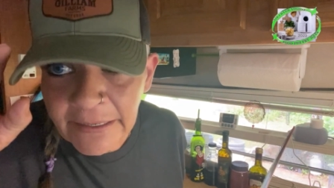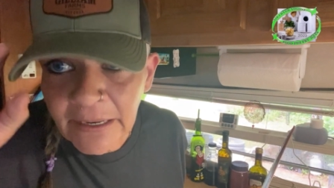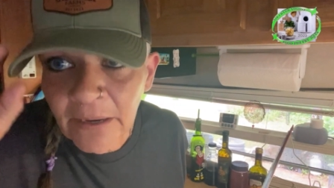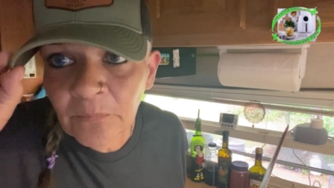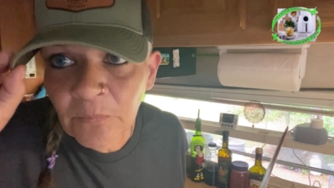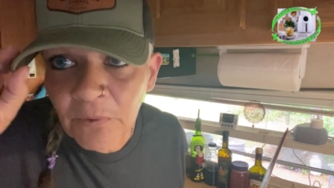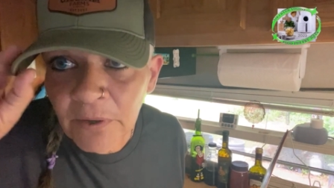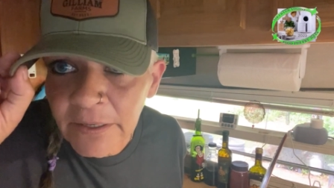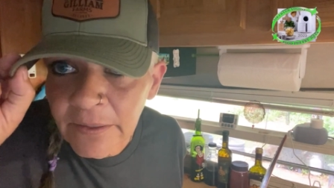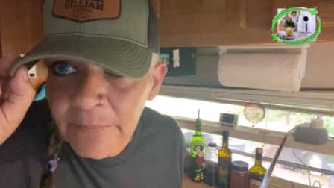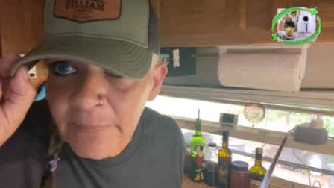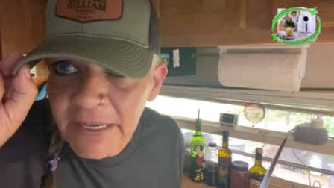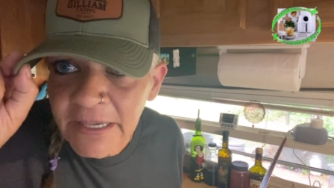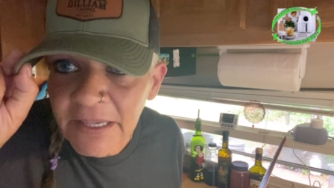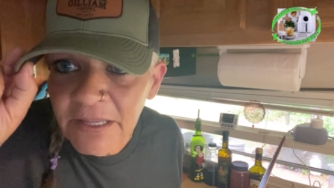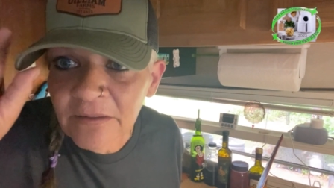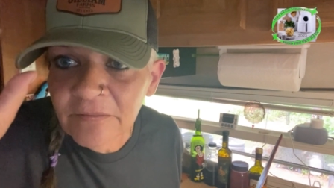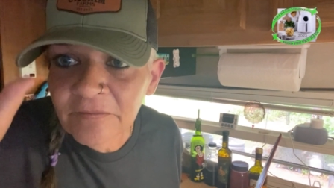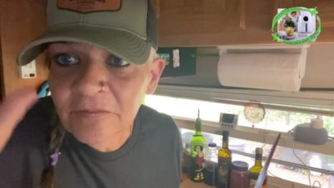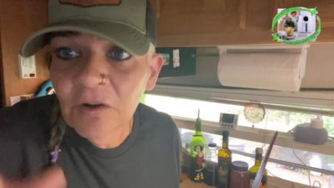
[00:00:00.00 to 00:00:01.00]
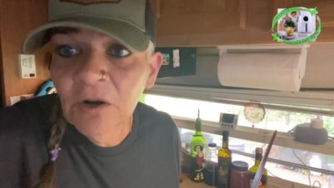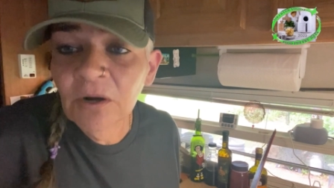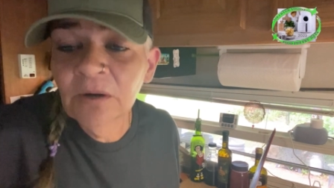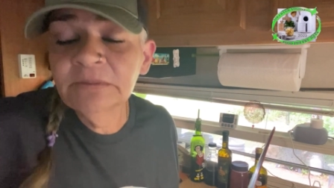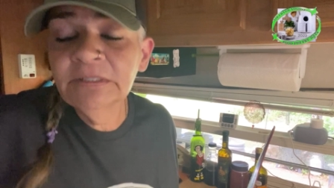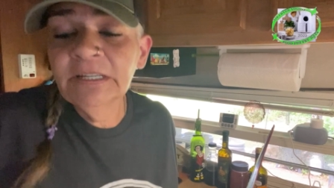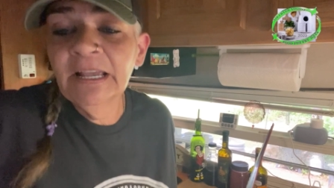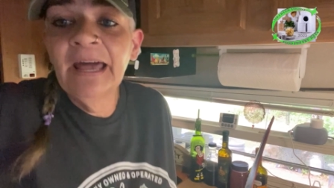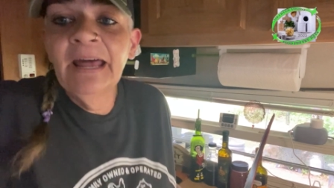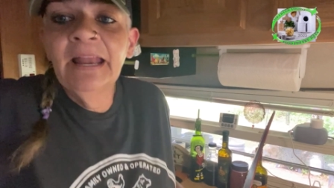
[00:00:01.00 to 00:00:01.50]
I'm wearing my Gilliam
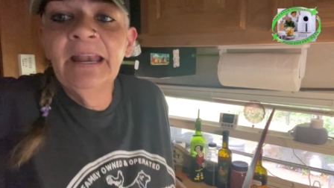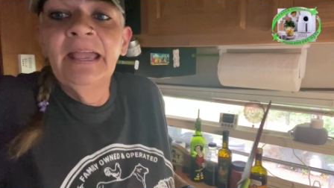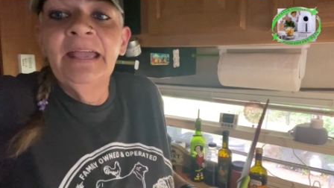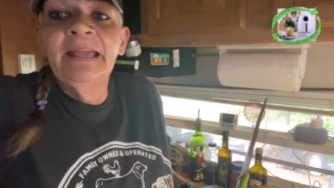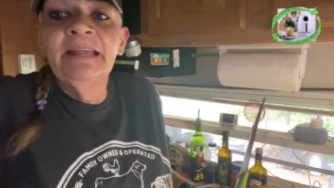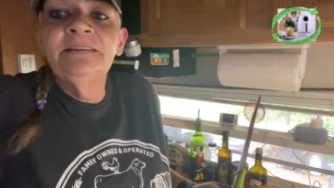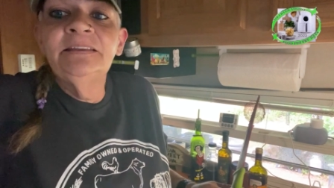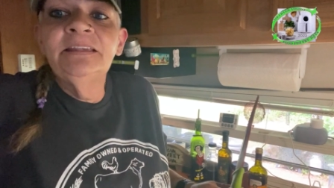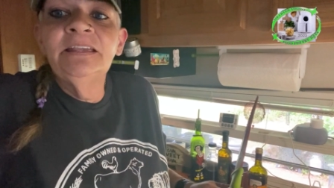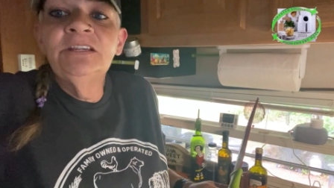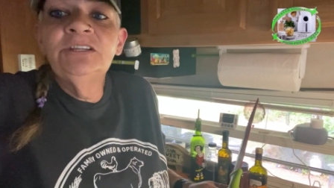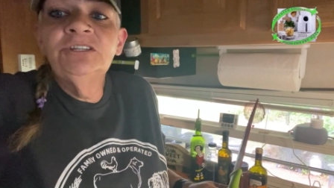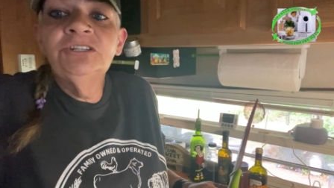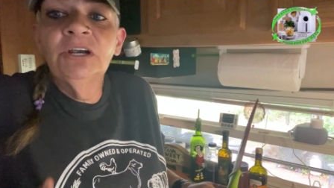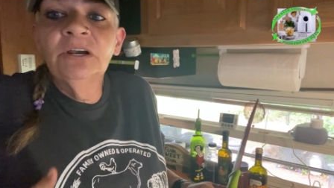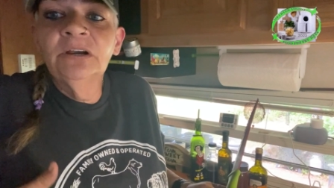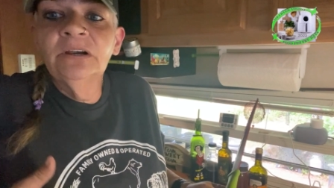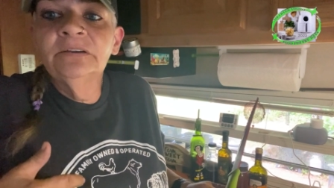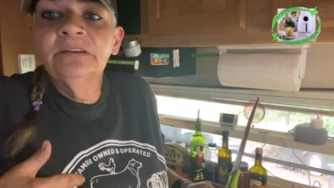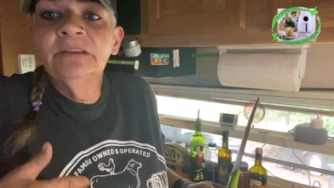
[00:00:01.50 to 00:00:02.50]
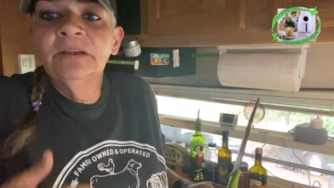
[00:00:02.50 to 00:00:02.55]
Farms hat and t-shirt.